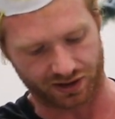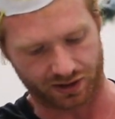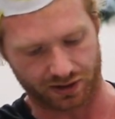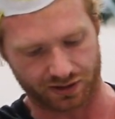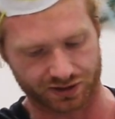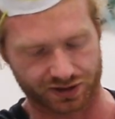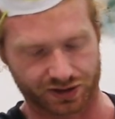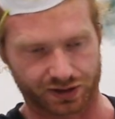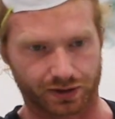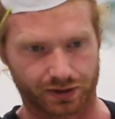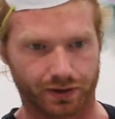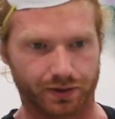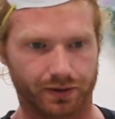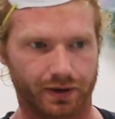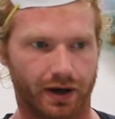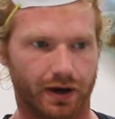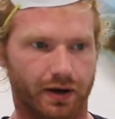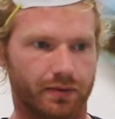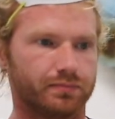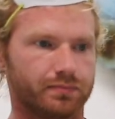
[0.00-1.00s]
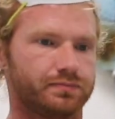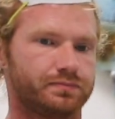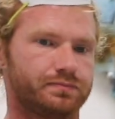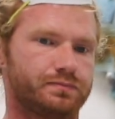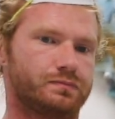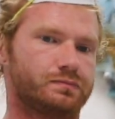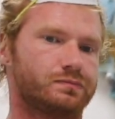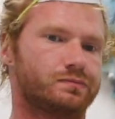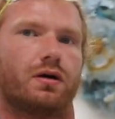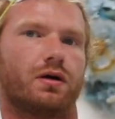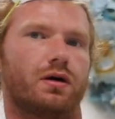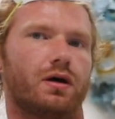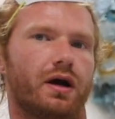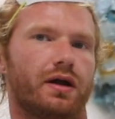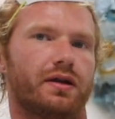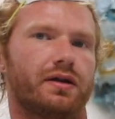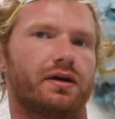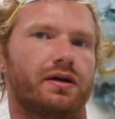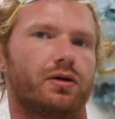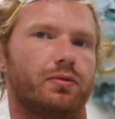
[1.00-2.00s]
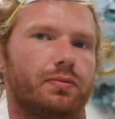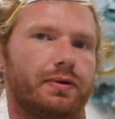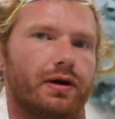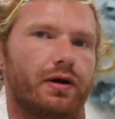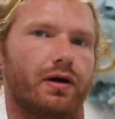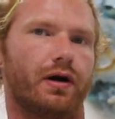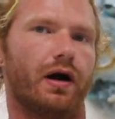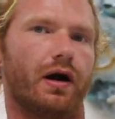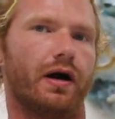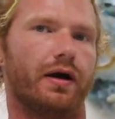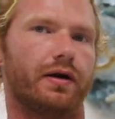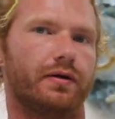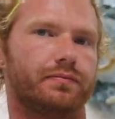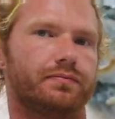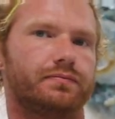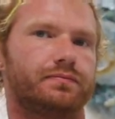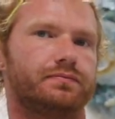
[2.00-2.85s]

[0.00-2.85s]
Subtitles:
all screwed up. I think it'll be all right.